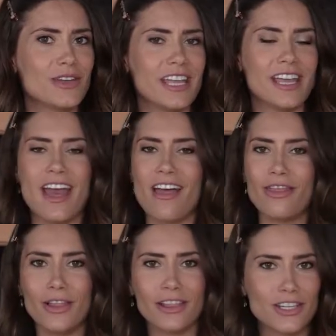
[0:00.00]
to eat
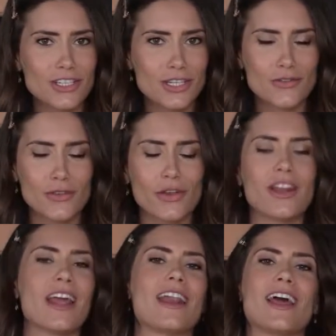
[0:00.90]
delicious
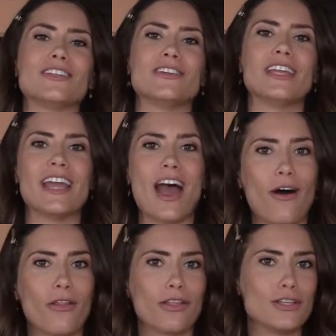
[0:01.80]
food and I like to eat
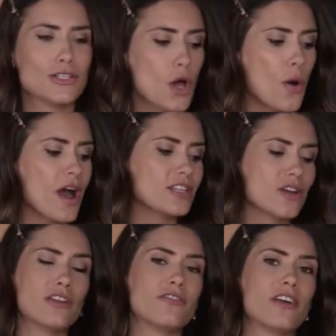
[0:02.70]
healthy. So I
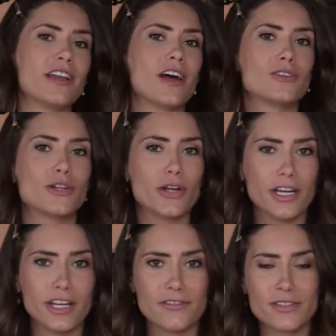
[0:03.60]
try to find
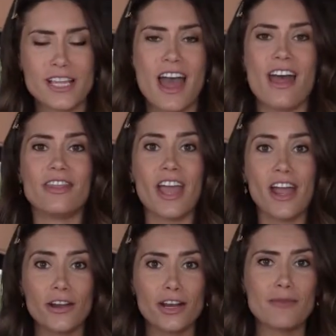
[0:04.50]
alternatives that
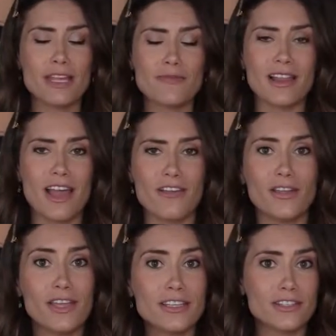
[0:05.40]
are gonna make my life
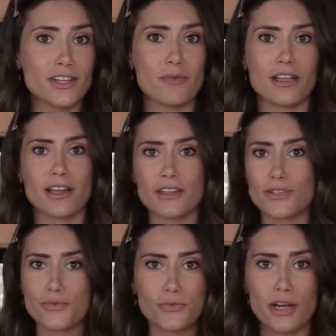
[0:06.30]
easier
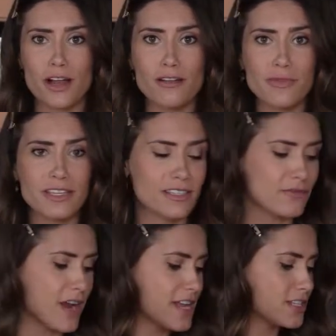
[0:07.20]
because we're all busy,
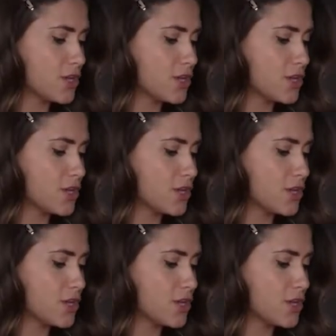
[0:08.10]
right?